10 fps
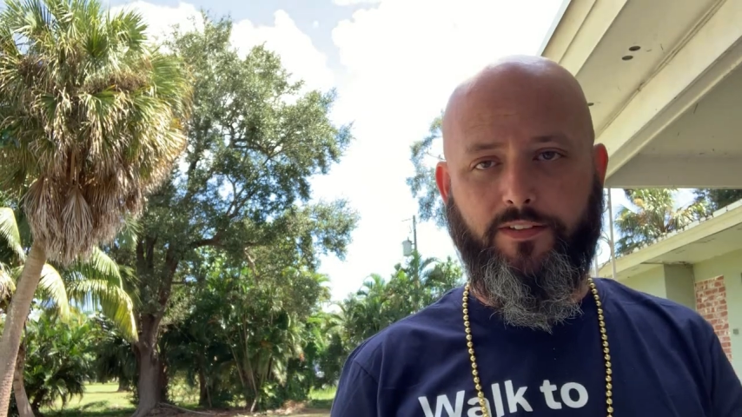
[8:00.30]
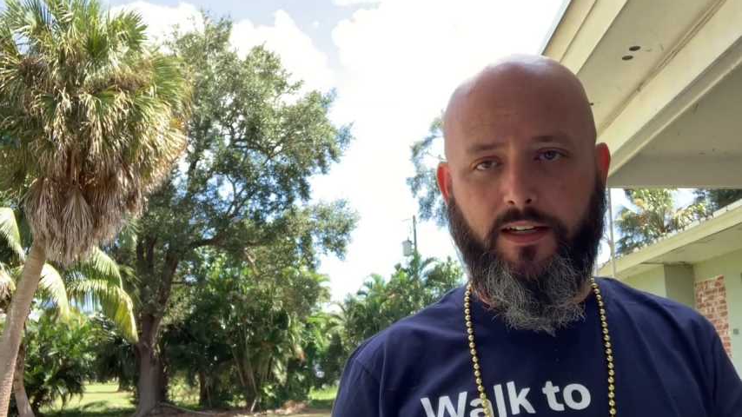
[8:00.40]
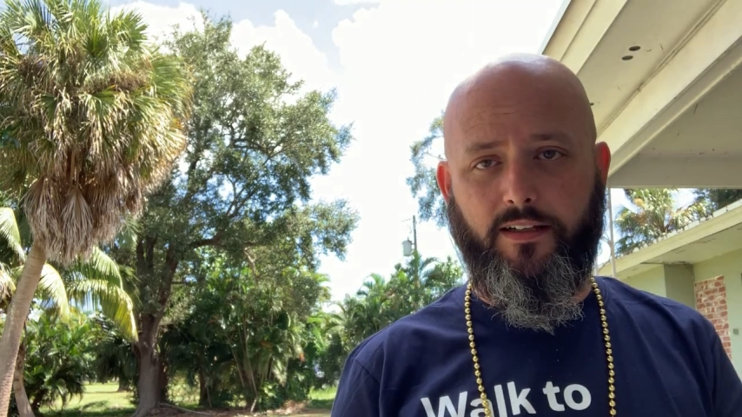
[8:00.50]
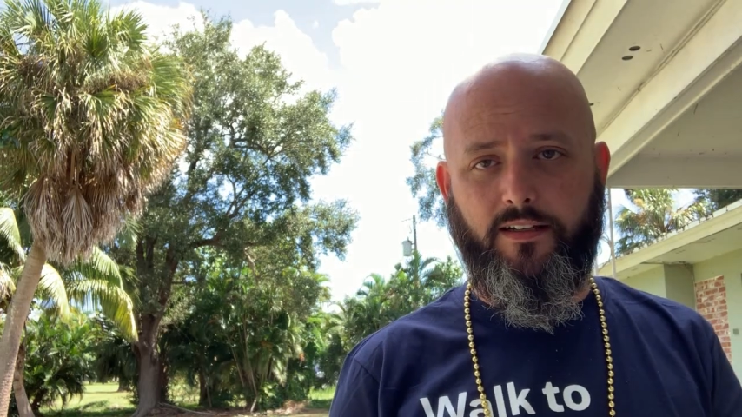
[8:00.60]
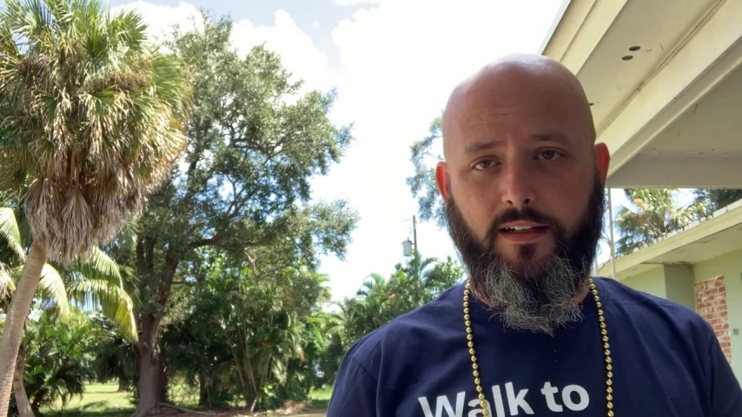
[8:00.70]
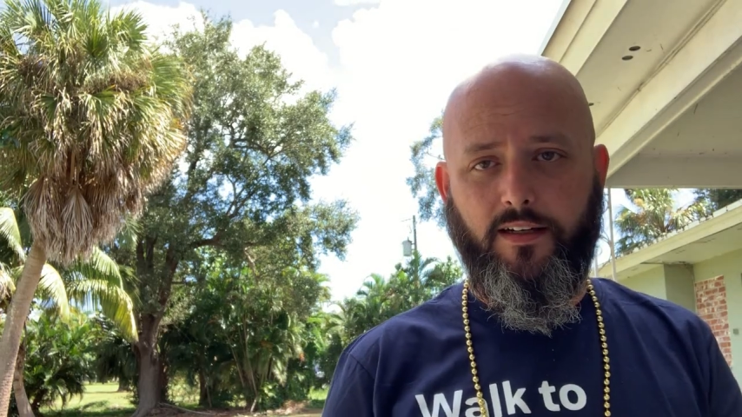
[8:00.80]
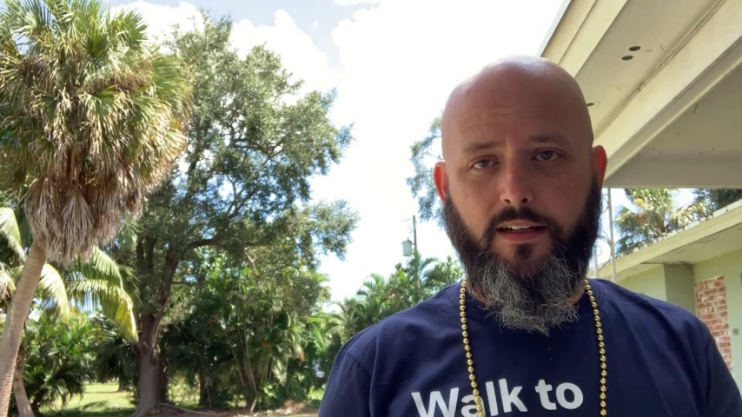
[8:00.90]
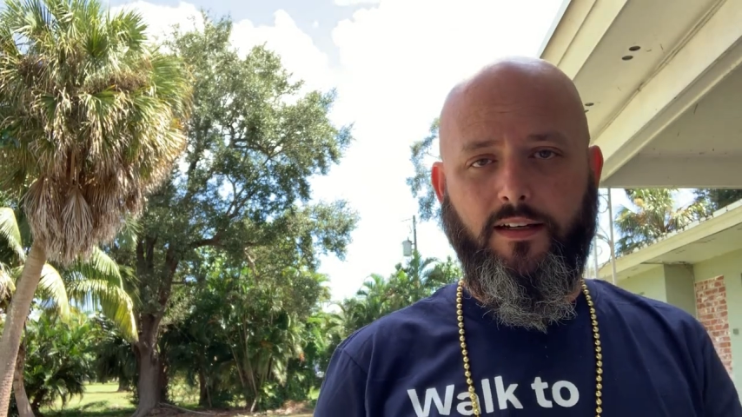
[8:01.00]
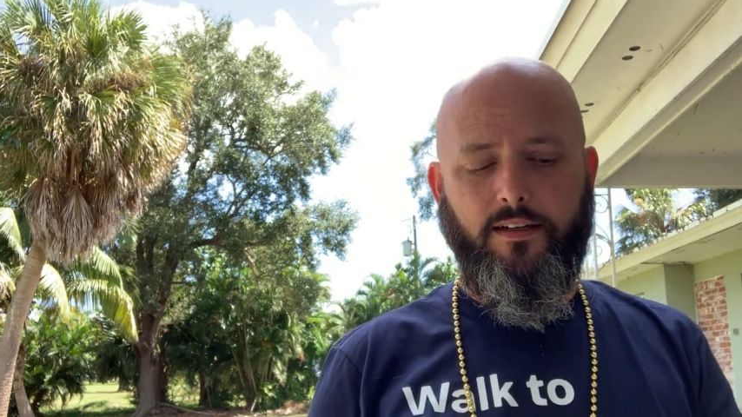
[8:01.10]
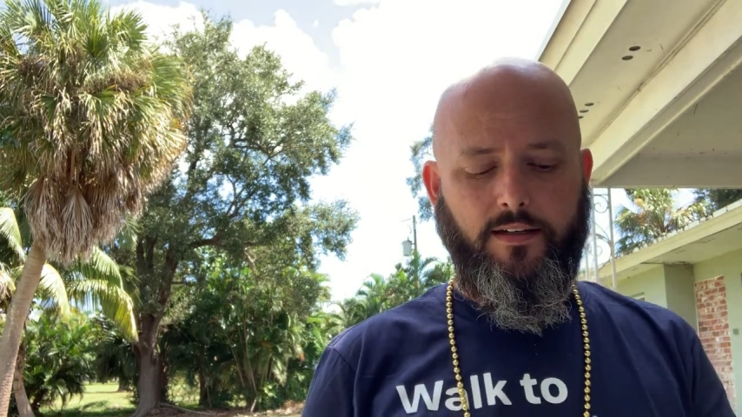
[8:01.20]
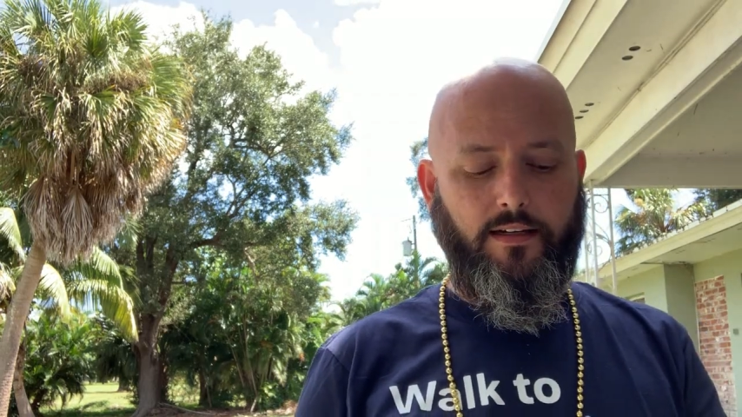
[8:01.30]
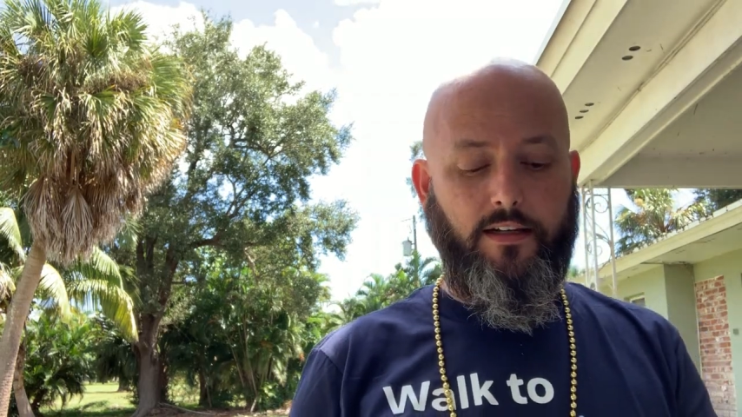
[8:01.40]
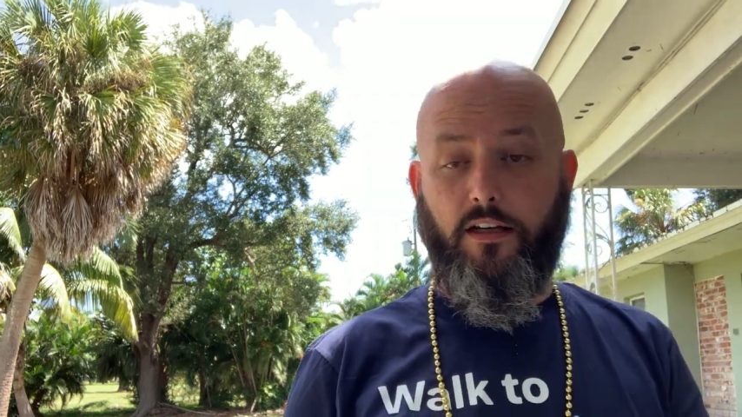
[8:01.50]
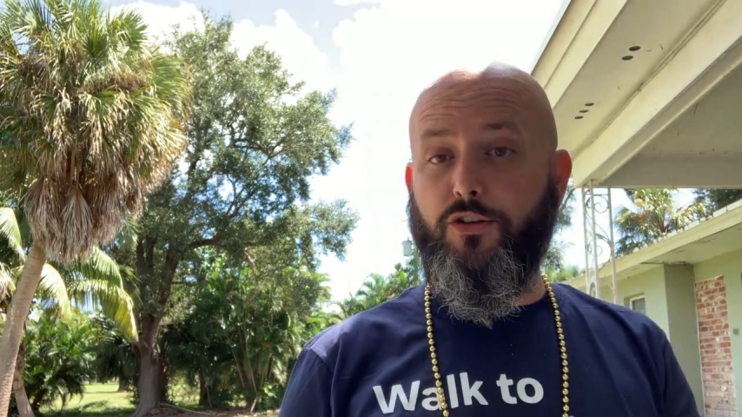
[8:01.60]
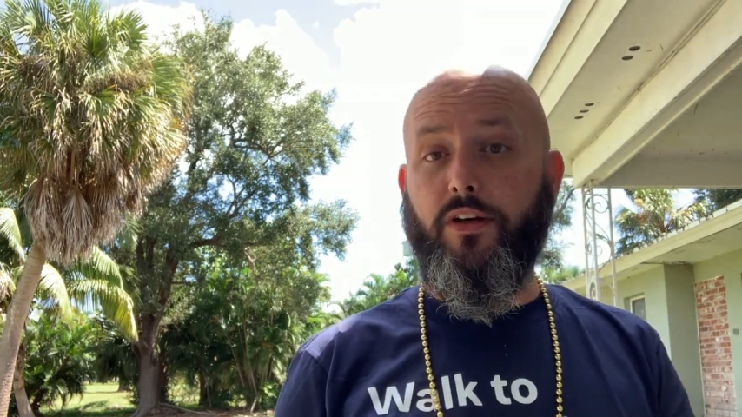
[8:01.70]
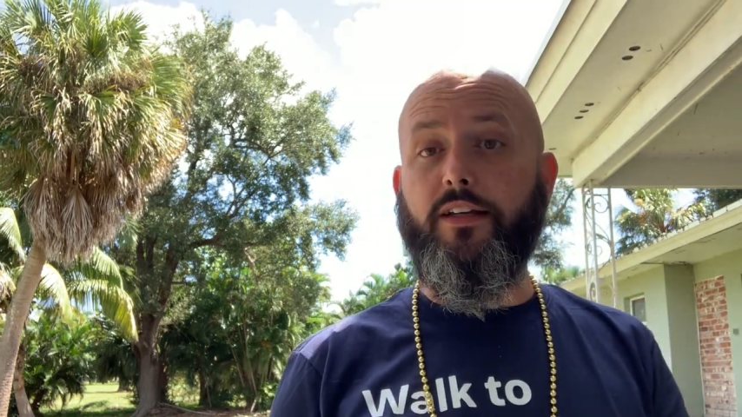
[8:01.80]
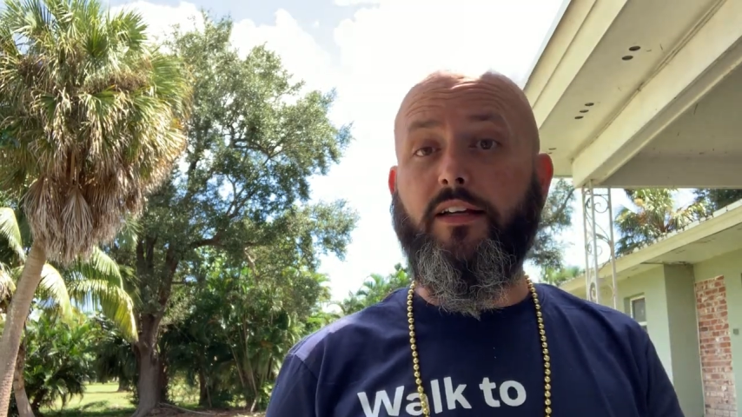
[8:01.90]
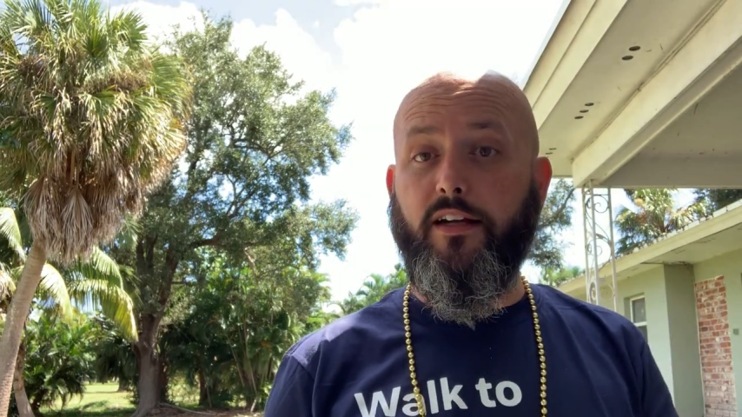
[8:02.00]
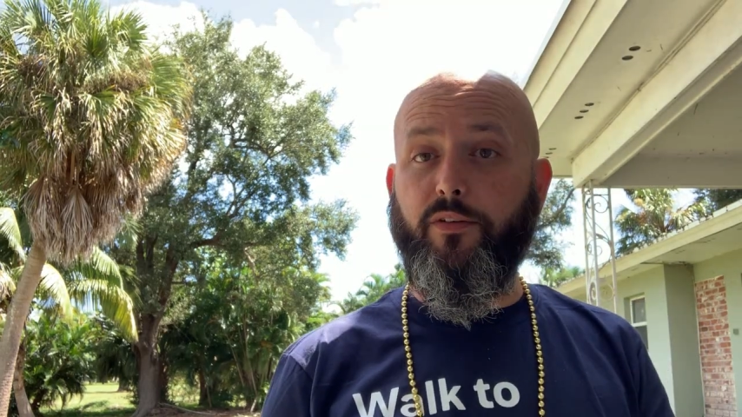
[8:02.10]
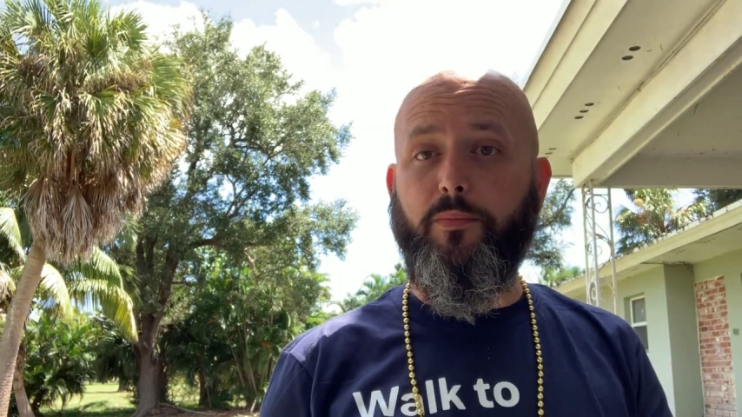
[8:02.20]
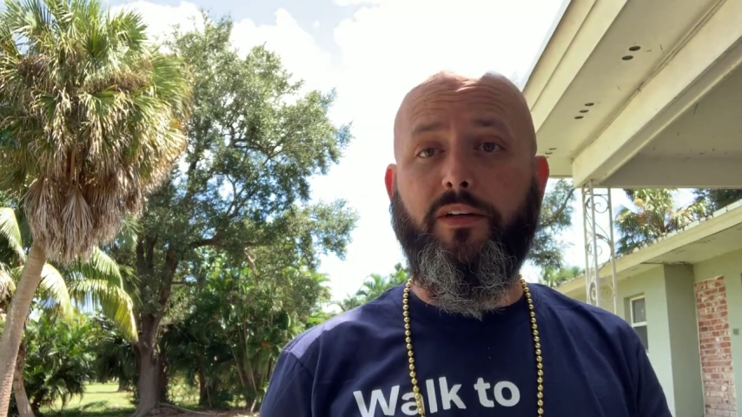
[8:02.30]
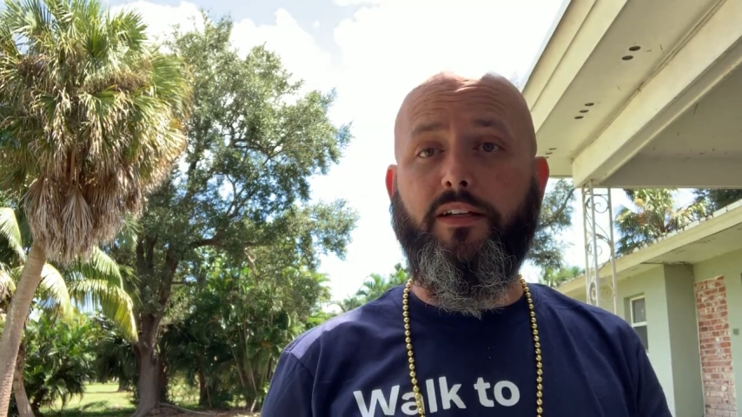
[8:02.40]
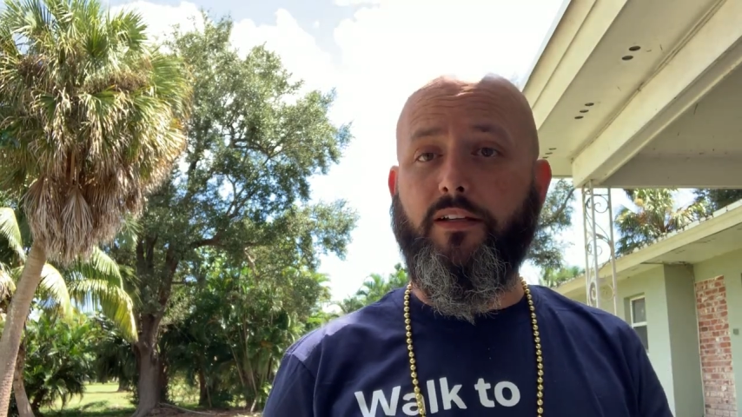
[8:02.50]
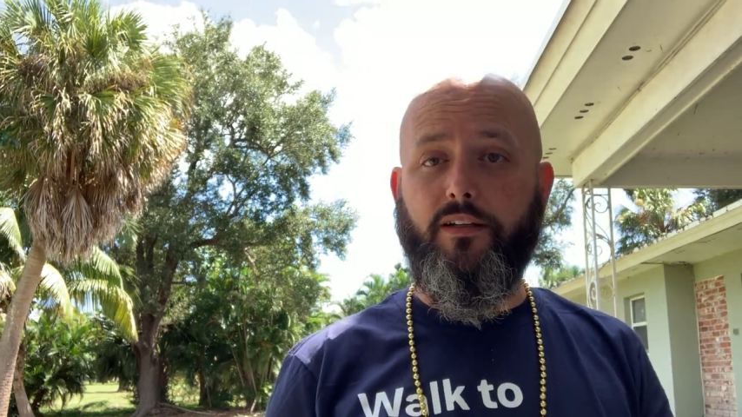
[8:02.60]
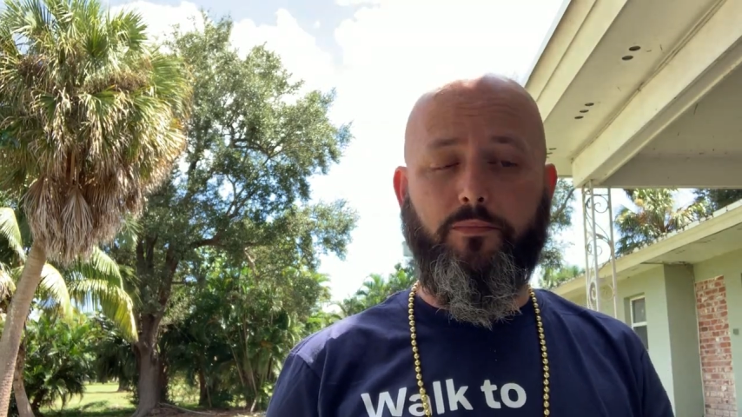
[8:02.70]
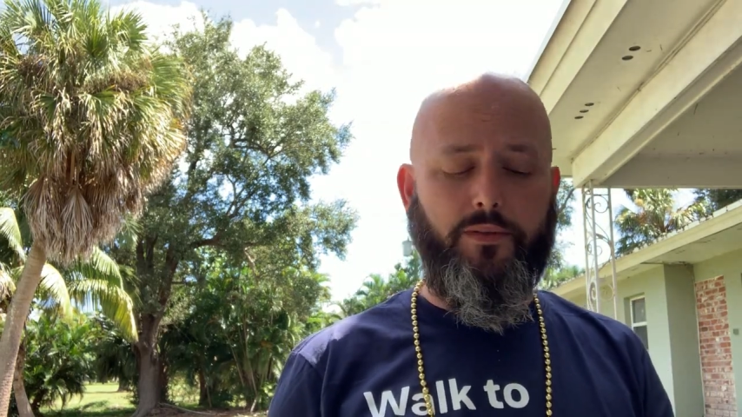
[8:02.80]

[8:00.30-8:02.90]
if I tried to get everybody there,